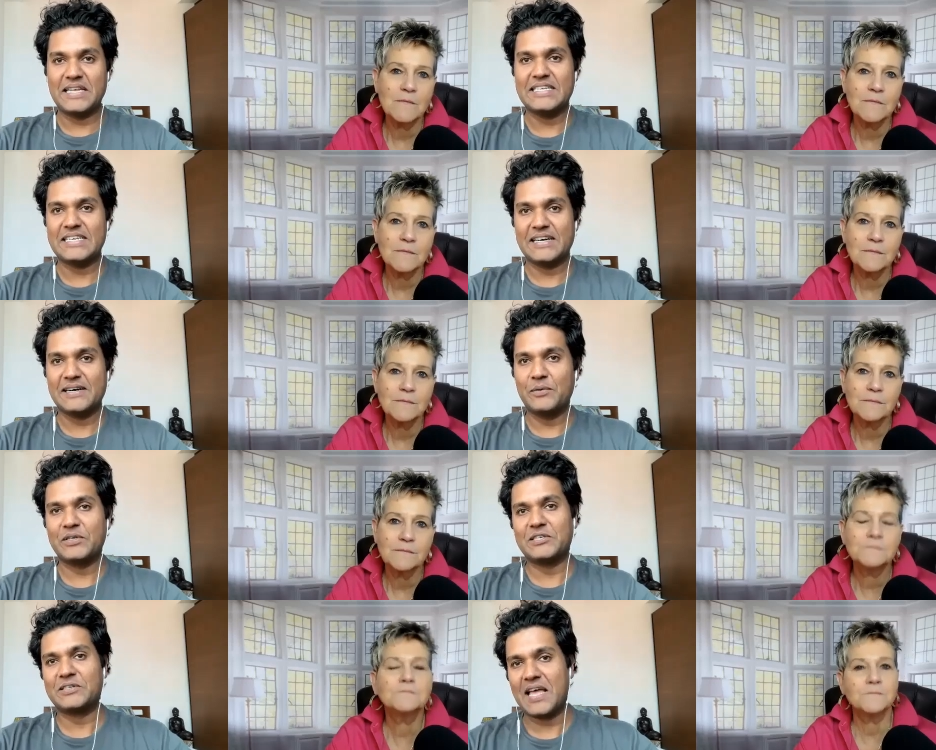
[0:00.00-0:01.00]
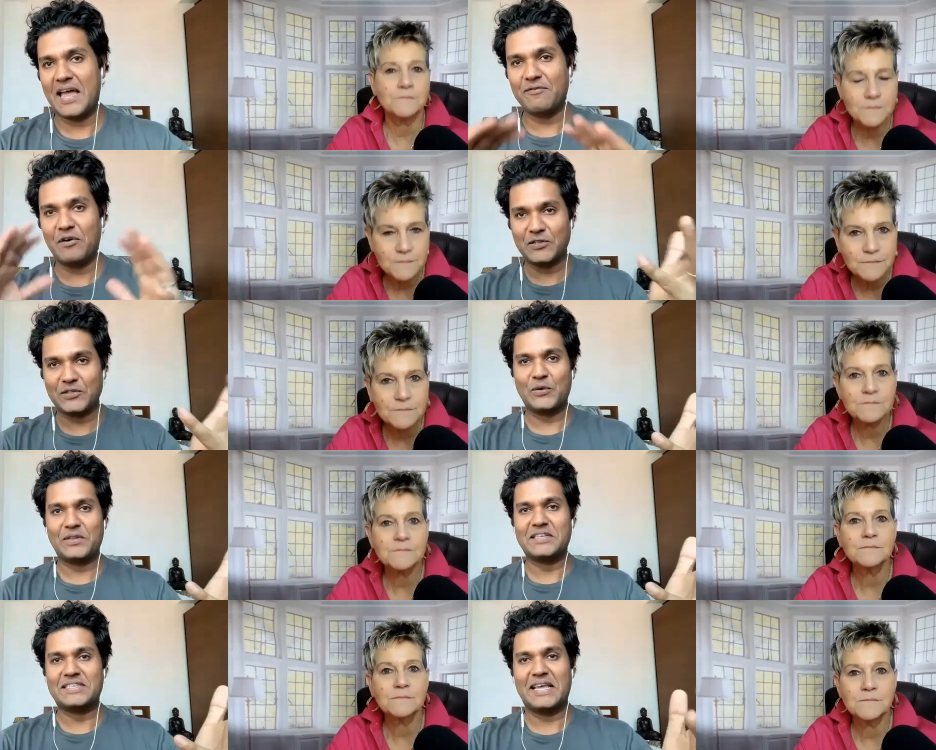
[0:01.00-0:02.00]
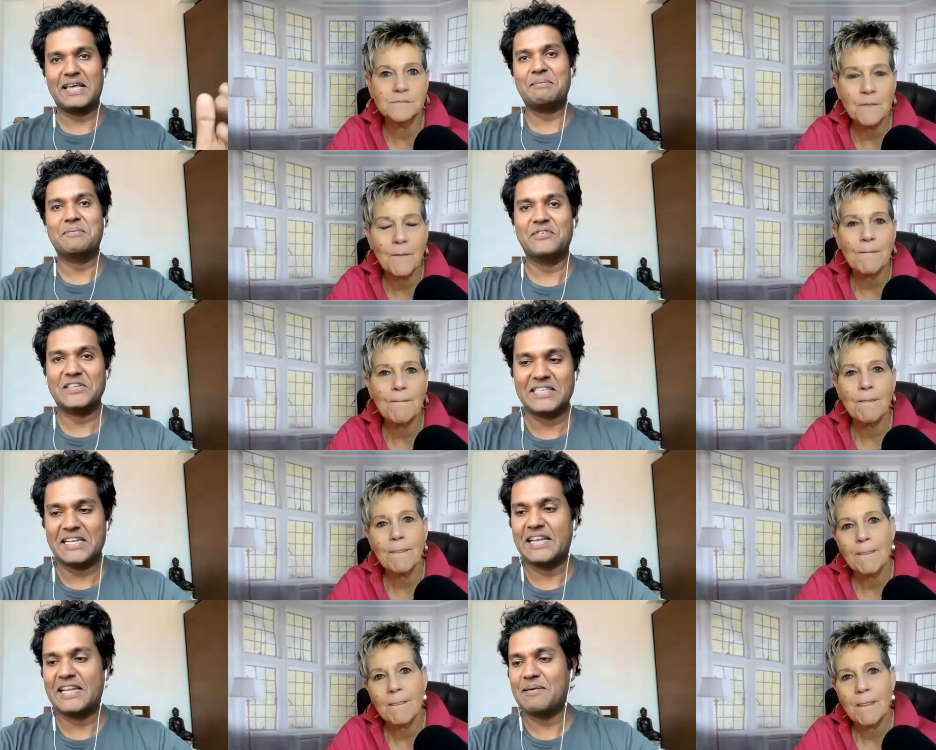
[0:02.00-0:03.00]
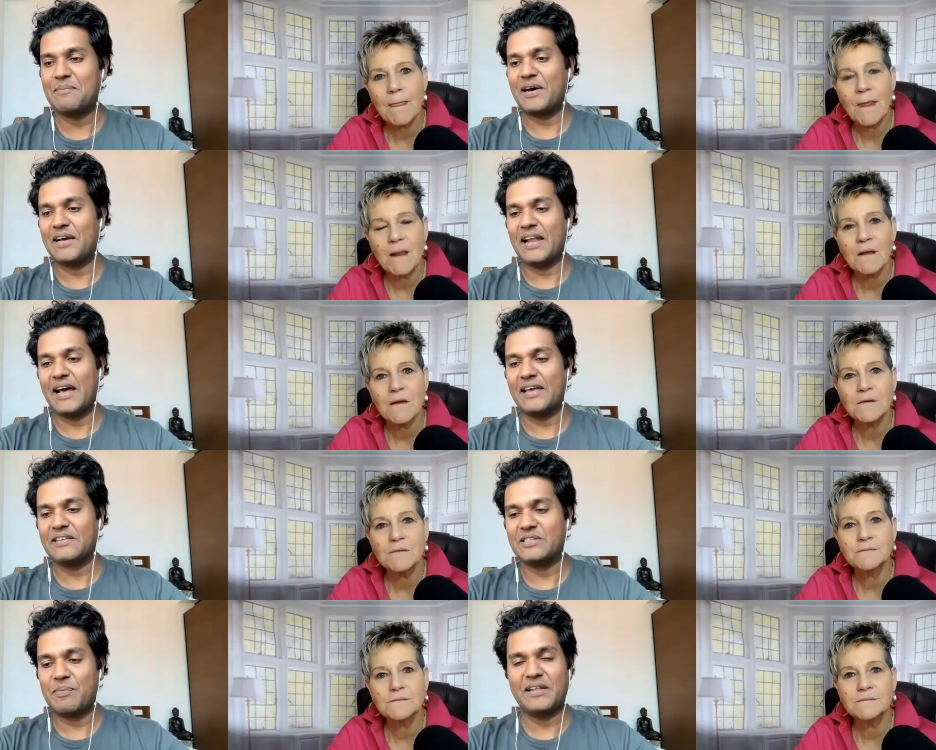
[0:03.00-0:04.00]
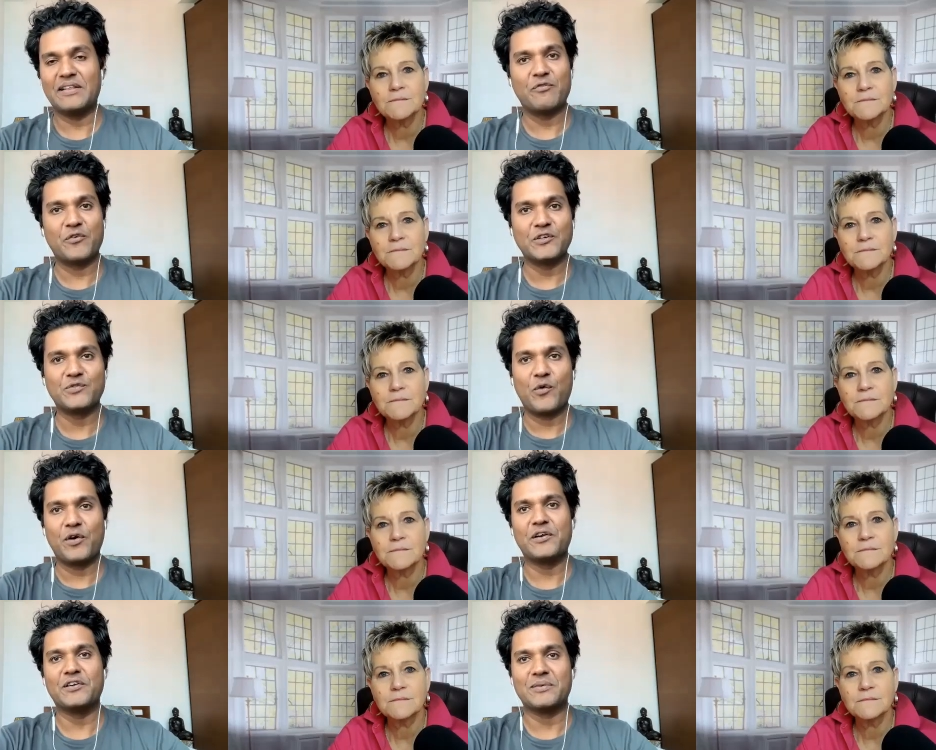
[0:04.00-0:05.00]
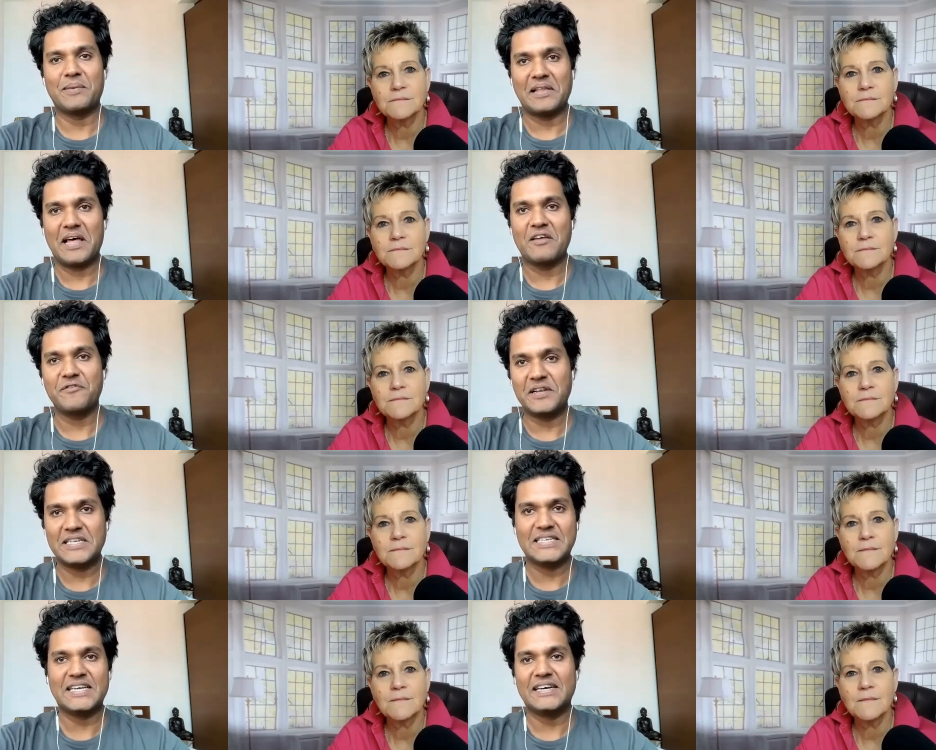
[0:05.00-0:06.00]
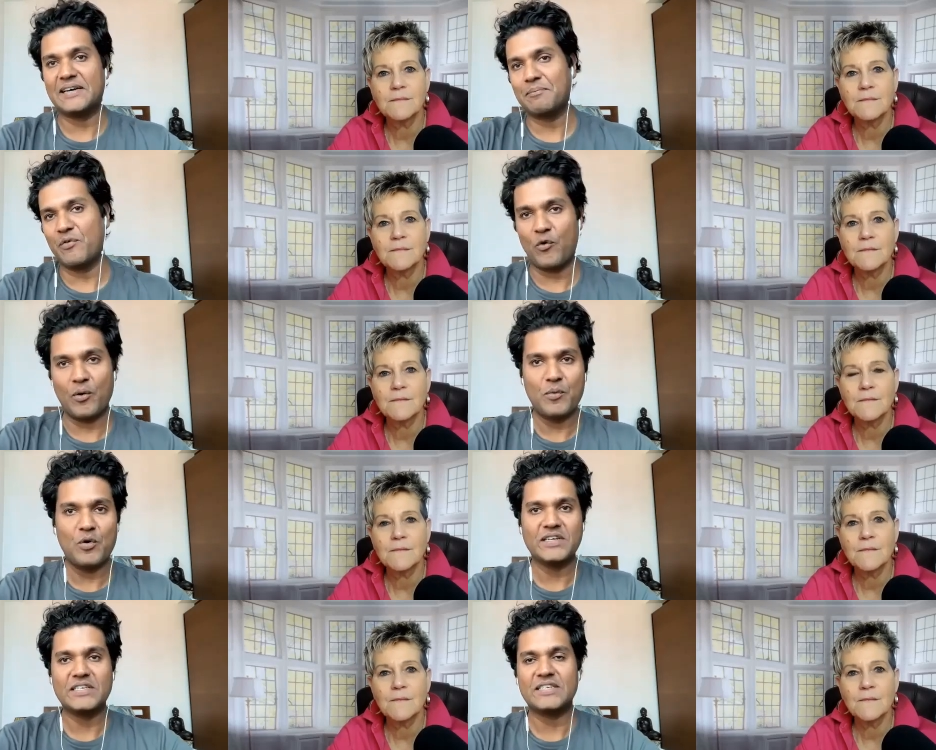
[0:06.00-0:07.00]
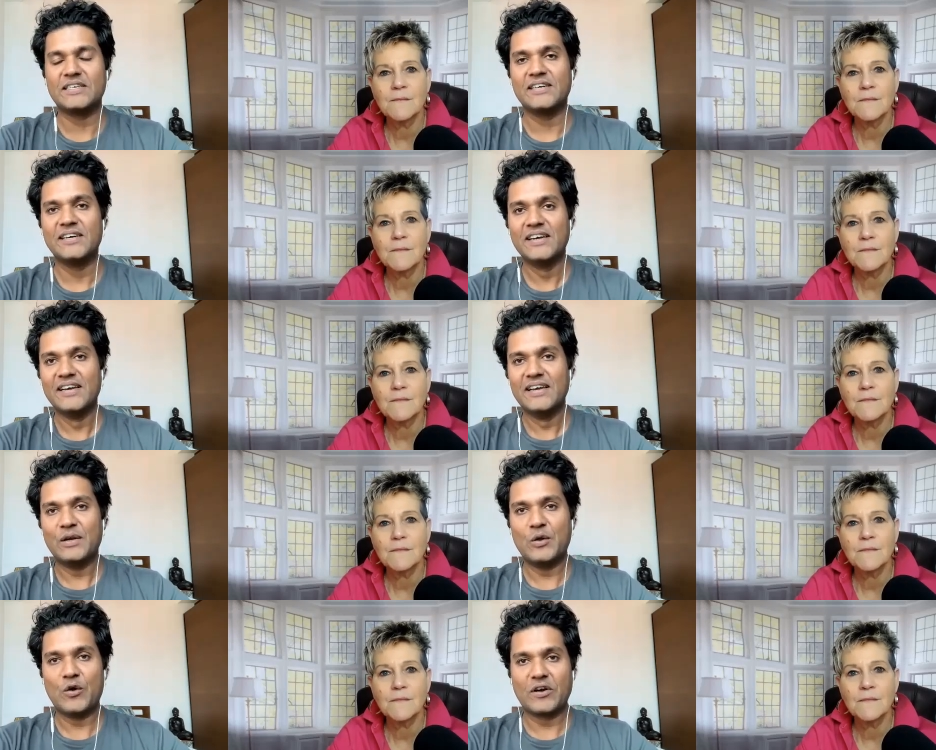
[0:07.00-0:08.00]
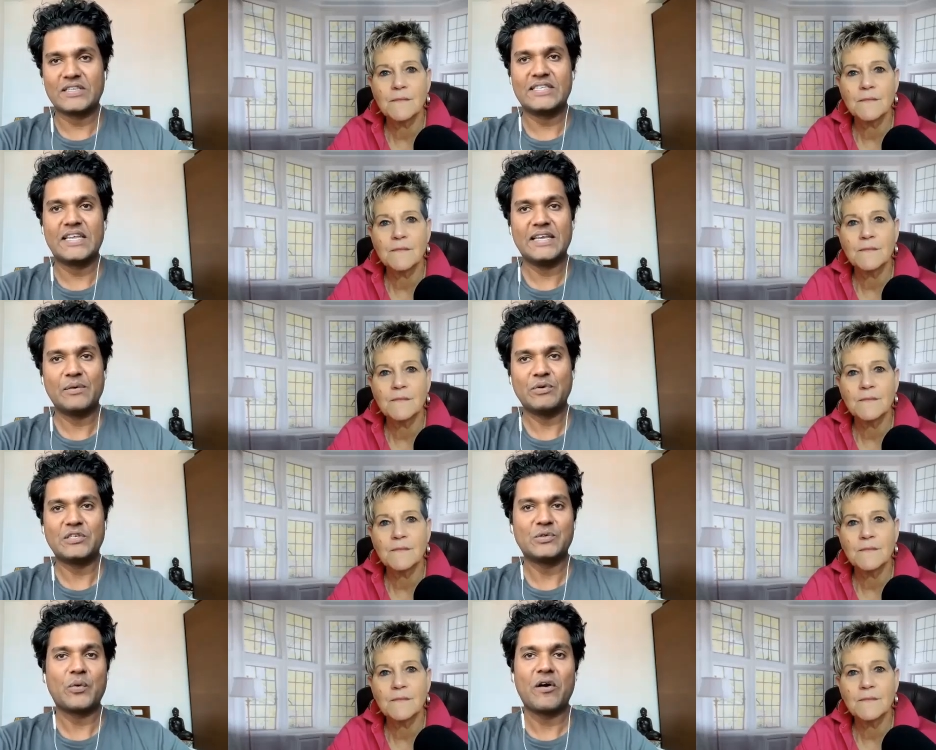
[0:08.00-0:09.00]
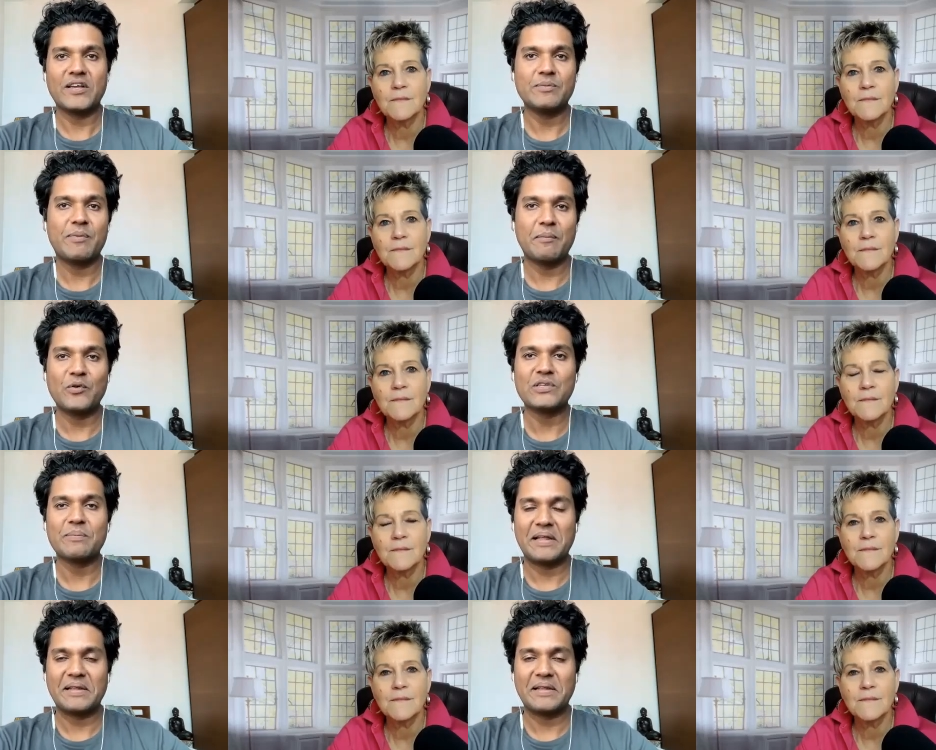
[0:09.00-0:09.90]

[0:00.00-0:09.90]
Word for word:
Speaker 1: India, which is kind of also in the same vicinity, but I spent the first four years of my life in India before moving to New York City, which is where I spend most of my